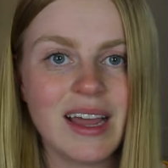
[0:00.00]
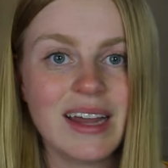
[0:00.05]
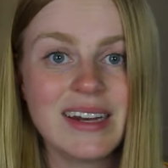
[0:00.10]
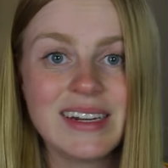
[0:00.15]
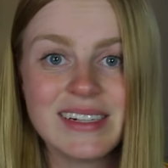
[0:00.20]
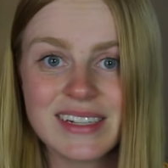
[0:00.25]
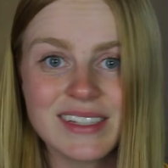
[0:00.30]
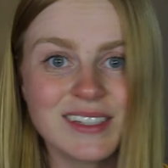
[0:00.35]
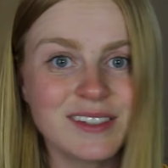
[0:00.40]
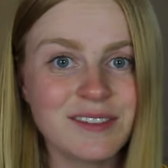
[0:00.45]
And
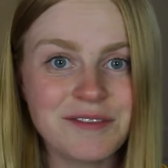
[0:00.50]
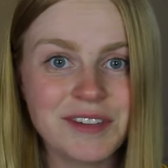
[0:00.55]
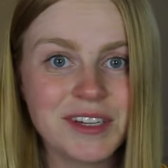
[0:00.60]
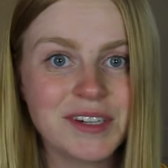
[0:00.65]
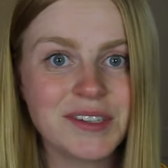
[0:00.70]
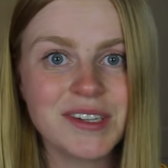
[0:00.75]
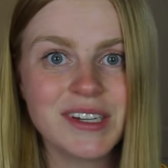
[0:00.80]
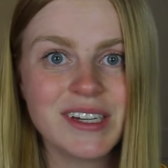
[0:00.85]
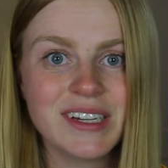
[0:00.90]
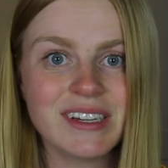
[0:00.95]
it doesn't
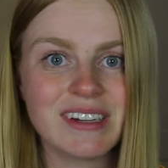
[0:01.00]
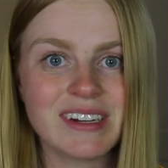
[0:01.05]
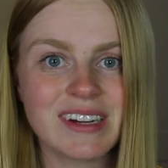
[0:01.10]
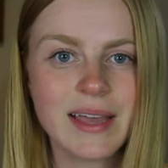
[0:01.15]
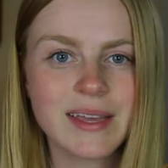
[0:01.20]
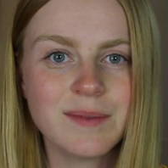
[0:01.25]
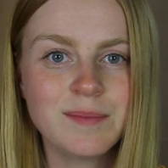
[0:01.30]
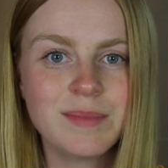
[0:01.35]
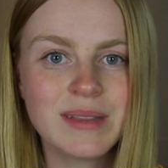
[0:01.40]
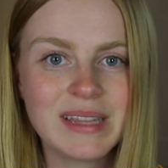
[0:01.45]
feel good.
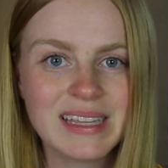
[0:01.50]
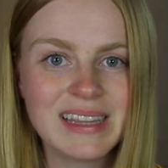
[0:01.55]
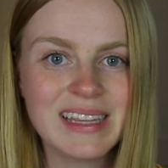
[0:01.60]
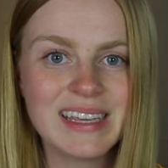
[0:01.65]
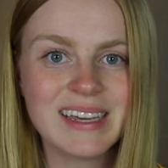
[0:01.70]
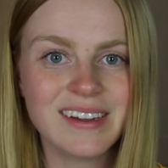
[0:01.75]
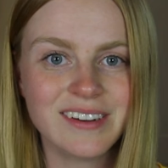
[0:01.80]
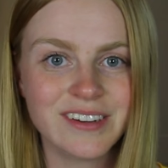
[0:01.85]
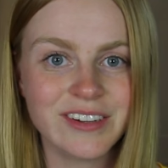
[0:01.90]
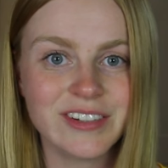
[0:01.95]
I
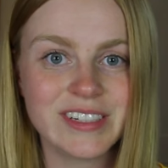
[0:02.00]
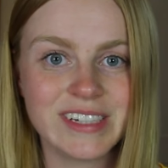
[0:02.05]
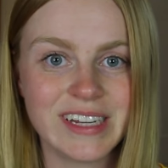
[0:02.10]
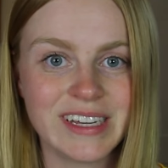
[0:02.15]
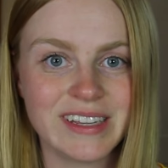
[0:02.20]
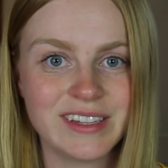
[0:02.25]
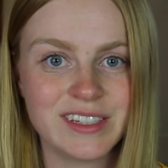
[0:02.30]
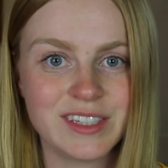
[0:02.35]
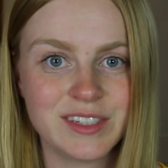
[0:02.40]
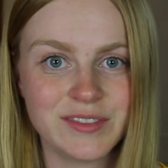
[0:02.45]
completely
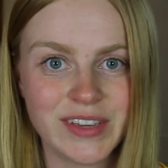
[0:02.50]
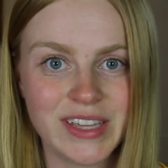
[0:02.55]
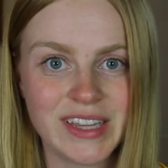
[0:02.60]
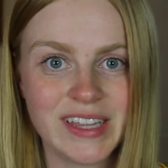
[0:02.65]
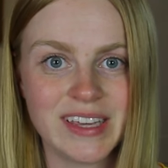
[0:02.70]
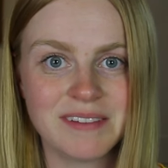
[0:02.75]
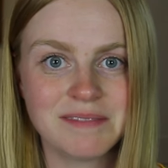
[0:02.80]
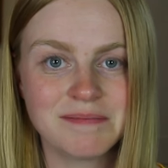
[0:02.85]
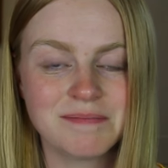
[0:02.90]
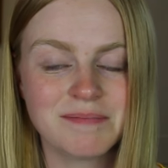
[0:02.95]
understand this
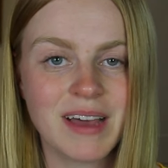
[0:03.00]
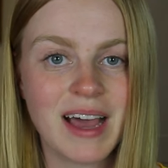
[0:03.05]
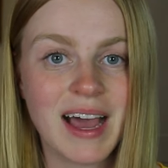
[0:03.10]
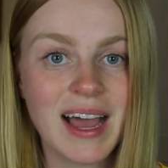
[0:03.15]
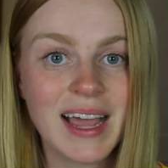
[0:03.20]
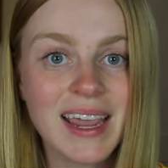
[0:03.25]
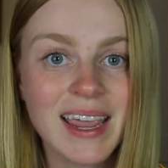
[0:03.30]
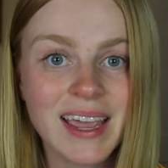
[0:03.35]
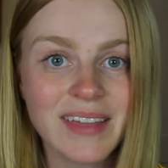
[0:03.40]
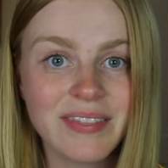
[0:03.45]
feeling.
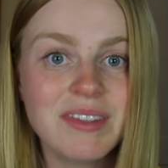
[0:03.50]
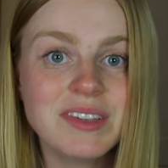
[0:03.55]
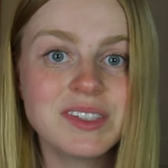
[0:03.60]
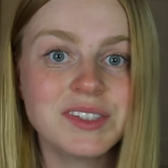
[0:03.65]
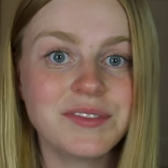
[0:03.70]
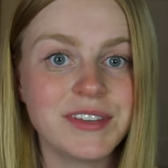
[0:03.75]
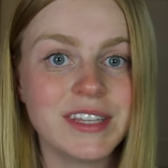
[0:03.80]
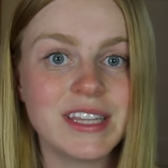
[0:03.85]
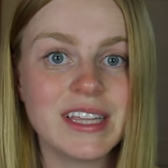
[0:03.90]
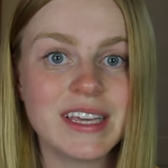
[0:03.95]
I get
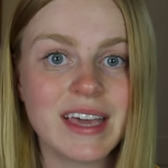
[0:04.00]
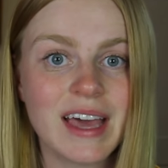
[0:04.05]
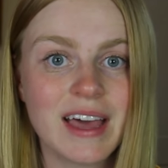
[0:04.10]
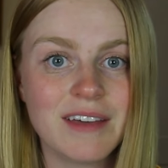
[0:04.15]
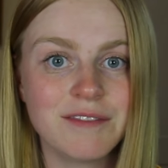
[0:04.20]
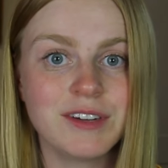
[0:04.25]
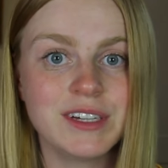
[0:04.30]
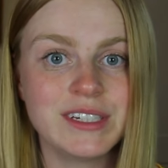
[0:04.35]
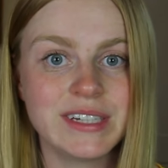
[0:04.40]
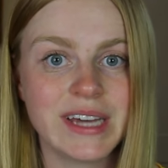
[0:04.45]
this feeling
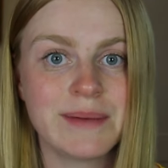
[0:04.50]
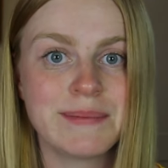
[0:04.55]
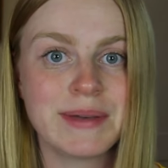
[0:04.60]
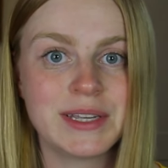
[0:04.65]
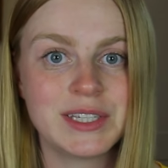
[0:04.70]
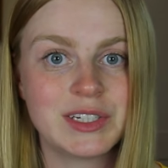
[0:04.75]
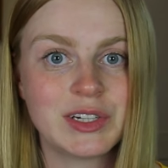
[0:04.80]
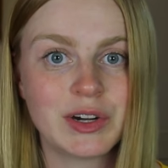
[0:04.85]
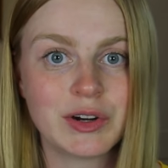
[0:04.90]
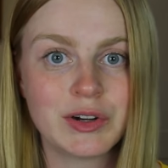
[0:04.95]
every time I
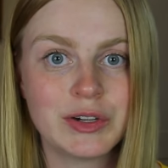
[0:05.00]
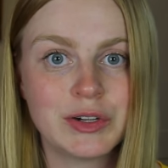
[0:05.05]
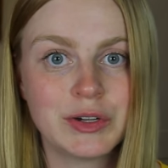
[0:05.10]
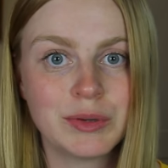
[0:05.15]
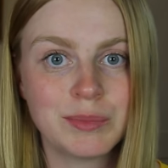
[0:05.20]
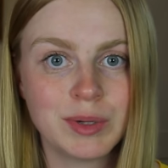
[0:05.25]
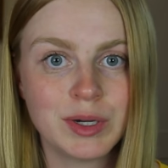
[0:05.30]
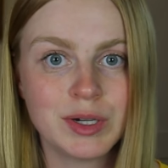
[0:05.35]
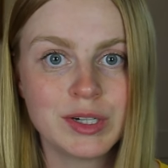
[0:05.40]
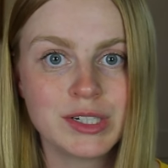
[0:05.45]
start a
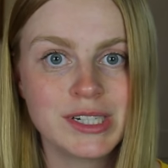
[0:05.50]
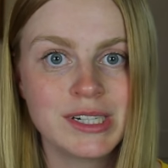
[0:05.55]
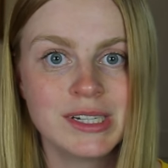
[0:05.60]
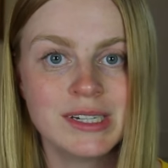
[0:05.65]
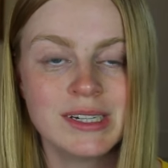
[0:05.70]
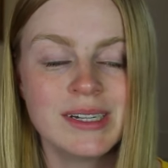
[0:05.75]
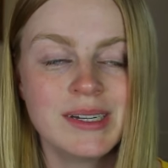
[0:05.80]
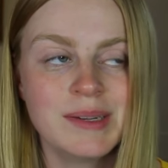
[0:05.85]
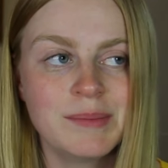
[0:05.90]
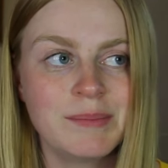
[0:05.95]
new book
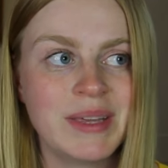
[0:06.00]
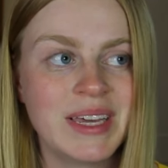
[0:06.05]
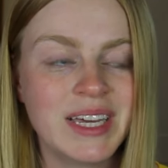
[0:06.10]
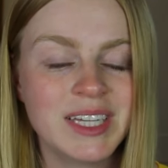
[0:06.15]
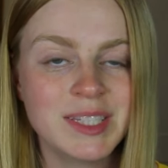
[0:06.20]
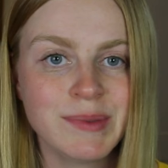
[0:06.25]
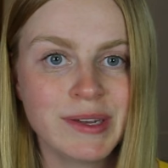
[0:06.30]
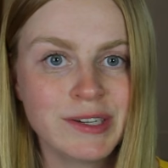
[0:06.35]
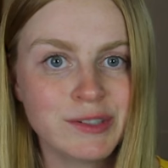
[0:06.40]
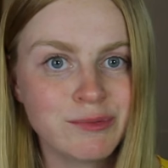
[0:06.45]

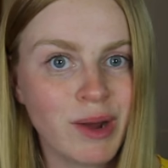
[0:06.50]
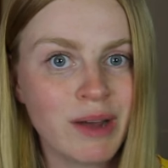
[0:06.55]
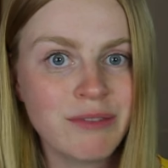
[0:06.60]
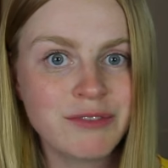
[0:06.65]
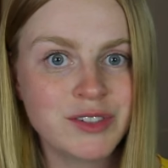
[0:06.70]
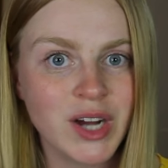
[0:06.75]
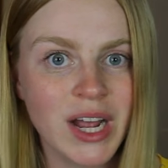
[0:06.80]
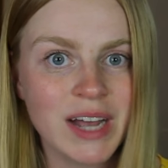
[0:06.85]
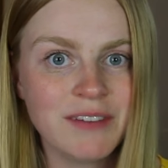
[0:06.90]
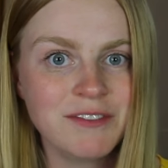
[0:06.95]
because my
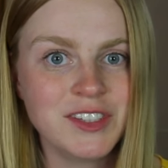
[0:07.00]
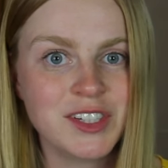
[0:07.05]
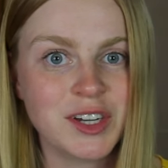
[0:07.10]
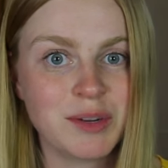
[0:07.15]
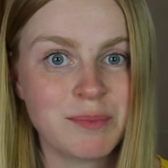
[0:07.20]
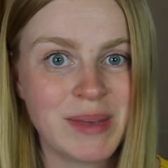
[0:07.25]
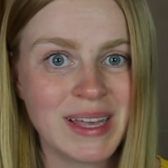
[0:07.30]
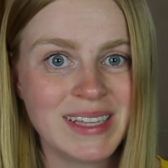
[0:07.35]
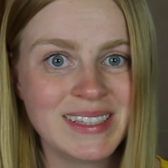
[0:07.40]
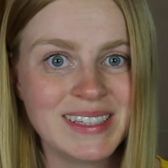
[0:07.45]
rough drafts are
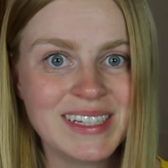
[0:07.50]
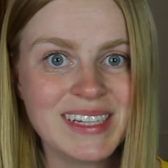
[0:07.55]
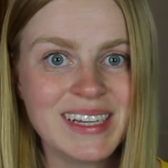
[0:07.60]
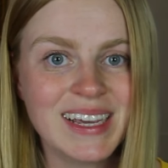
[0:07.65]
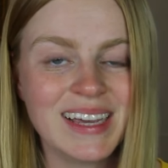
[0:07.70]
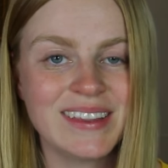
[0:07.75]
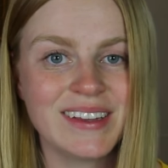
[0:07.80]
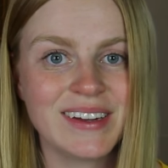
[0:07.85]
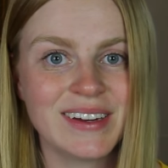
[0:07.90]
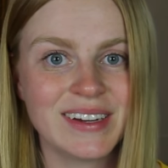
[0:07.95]
messy
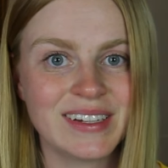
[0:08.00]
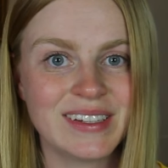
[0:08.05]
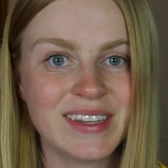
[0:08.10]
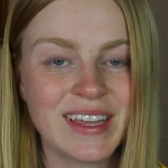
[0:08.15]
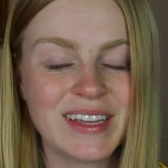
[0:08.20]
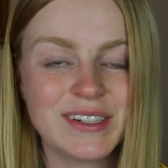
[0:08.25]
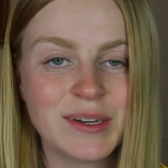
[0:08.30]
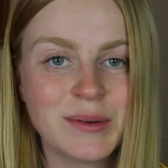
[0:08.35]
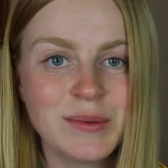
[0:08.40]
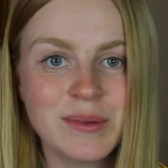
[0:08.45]
and
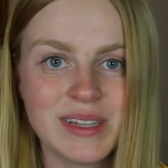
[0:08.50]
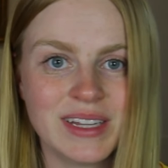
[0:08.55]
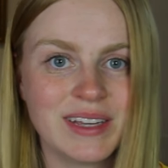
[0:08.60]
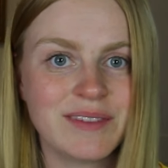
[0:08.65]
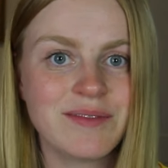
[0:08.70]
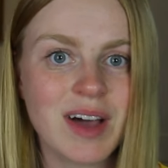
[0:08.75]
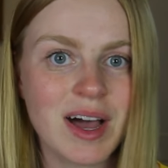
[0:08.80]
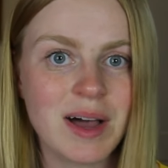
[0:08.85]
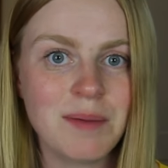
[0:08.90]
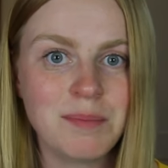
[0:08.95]
they don't
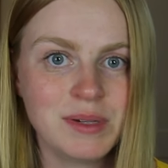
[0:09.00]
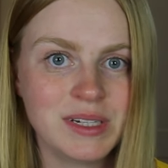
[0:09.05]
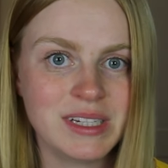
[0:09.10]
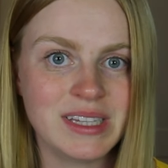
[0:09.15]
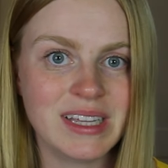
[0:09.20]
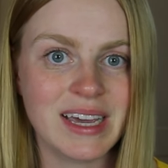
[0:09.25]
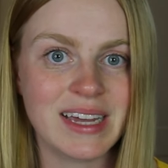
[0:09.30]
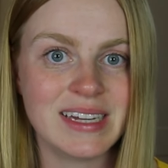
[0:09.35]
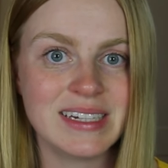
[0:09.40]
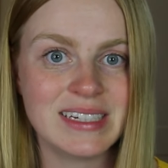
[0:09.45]
live up to
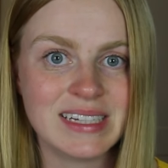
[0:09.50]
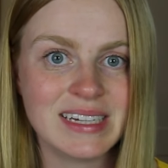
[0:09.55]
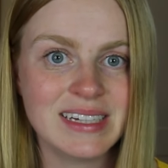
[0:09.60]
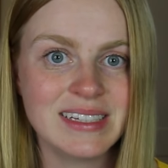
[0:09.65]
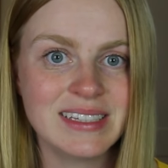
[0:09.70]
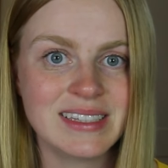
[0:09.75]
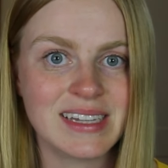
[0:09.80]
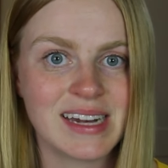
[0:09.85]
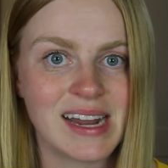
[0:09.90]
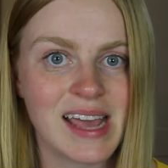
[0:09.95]
the
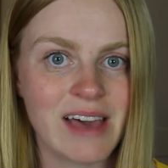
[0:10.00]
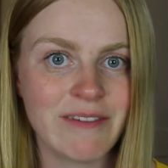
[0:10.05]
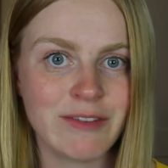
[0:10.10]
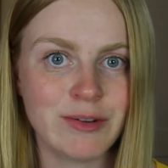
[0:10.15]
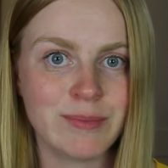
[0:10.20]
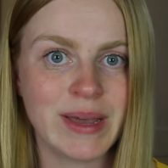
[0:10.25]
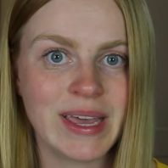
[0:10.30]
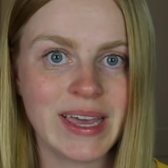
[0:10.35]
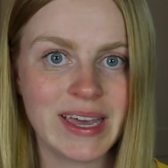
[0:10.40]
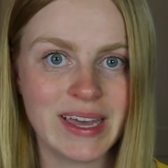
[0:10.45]
ideas that I have
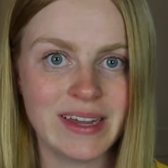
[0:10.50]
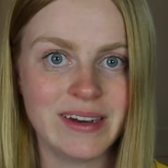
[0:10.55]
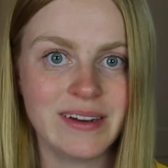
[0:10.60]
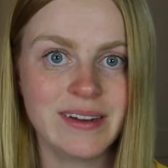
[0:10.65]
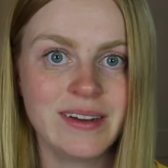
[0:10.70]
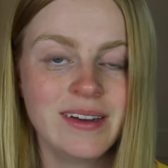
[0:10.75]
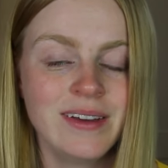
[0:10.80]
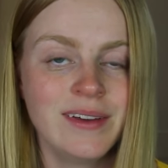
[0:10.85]
in my head.